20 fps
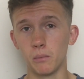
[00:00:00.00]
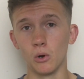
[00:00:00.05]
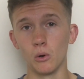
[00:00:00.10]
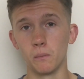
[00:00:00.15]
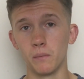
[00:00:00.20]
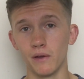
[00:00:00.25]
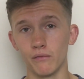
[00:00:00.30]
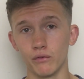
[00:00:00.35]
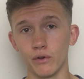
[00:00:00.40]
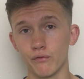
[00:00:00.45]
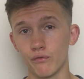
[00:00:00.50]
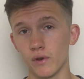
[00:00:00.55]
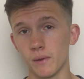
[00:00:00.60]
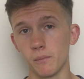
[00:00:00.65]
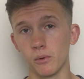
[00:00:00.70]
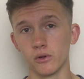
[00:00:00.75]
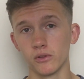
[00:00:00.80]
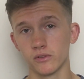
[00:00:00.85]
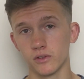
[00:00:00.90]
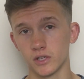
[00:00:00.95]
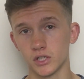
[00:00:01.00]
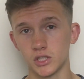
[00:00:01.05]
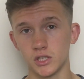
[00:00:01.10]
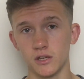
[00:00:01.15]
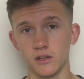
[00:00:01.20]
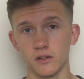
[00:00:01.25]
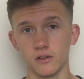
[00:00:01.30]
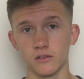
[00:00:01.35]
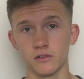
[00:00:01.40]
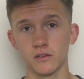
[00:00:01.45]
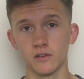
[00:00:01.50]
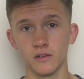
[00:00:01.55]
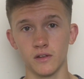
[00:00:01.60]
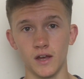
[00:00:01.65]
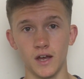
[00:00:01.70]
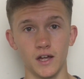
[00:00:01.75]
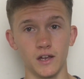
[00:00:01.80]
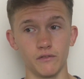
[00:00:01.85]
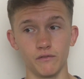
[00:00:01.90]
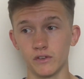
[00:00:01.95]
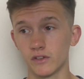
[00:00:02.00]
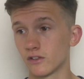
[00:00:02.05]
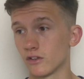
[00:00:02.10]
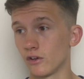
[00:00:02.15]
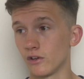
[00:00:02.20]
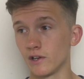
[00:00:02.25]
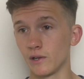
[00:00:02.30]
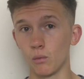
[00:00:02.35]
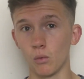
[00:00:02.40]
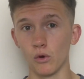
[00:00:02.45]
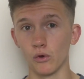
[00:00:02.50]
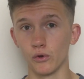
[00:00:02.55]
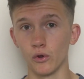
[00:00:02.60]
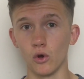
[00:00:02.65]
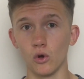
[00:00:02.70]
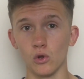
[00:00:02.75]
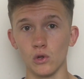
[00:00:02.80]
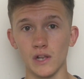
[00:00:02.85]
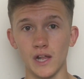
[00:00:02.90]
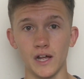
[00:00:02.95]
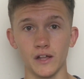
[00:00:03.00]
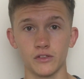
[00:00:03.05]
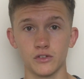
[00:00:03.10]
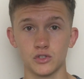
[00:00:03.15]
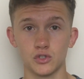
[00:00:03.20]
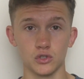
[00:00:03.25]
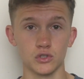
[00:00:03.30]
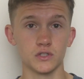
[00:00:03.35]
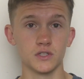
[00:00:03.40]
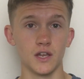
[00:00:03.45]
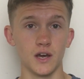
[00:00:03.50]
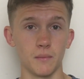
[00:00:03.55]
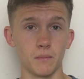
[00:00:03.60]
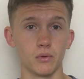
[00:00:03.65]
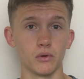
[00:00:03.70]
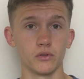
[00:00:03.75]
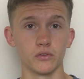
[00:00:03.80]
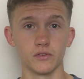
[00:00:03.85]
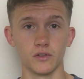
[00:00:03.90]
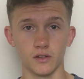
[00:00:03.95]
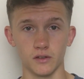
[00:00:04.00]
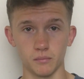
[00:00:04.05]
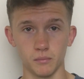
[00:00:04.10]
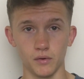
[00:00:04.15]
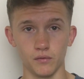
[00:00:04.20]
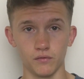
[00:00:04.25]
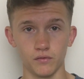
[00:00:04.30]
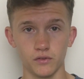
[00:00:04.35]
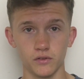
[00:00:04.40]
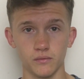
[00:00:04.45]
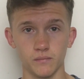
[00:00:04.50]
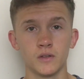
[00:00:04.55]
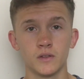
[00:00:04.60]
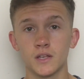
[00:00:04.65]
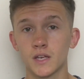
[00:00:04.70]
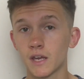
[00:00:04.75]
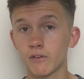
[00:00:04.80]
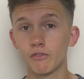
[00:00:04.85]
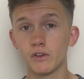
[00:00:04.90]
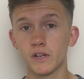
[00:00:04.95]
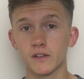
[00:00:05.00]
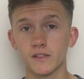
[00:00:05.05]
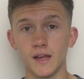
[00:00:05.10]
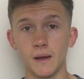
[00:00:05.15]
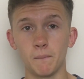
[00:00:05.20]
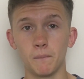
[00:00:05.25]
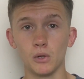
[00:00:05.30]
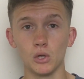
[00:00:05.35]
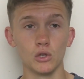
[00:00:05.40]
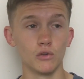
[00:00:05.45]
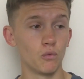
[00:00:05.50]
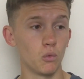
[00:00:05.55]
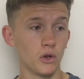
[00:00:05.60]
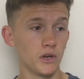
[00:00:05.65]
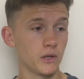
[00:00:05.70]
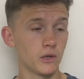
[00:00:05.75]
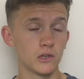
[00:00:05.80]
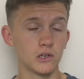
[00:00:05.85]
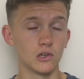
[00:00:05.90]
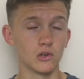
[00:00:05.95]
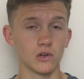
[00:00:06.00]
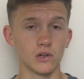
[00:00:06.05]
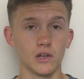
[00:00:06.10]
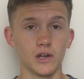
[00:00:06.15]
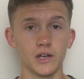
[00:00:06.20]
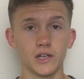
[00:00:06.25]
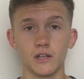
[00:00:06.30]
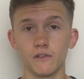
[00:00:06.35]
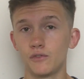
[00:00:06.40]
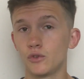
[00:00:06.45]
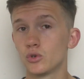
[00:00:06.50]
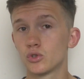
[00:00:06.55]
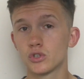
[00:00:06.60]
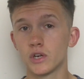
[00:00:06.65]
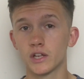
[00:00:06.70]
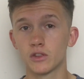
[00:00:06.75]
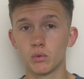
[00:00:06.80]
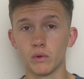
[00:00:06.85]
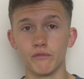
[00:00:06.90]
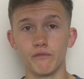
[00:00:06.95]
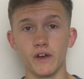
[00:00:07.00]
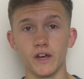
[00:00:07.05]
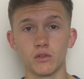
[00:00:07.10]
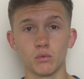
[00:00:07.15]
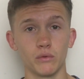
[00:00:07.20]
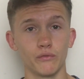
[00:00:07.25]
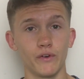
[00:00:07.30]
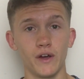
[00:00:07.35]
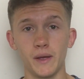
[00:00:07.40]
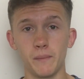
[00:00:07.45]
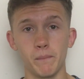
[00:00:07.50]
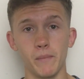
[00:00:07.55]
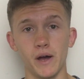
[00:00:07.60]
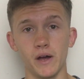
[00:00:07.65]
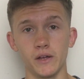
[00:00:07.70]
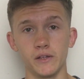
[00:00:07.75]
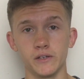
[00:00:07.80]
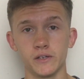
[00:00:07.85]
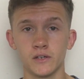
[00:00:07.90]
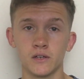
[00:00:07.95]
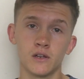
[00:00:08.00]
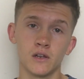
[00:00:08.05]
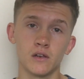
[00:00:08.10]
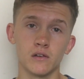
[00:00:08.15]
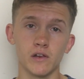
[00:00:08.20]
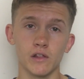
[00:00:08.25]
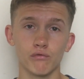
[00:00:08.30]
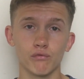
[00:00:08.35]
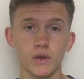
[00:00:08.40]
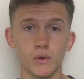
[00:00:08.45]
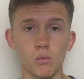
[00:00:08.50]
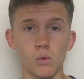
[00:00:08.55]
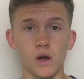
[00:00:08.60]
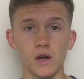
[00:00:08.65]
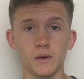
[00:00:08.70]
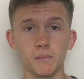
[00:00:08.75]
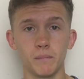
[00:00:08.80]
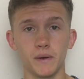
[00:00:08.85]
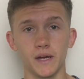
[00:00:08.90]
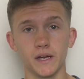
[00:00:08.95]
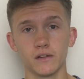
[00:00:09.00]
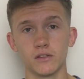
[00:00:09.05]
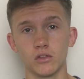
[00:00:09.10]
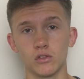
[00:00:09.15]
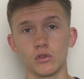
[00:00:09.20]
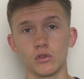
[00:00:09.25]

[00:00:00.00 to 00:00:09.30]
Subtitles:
up every 3.6 years, and they certainly won't all last just 9.6 months. To give an example of what it would look like if you tried to invest with that in mind, let's rewind back to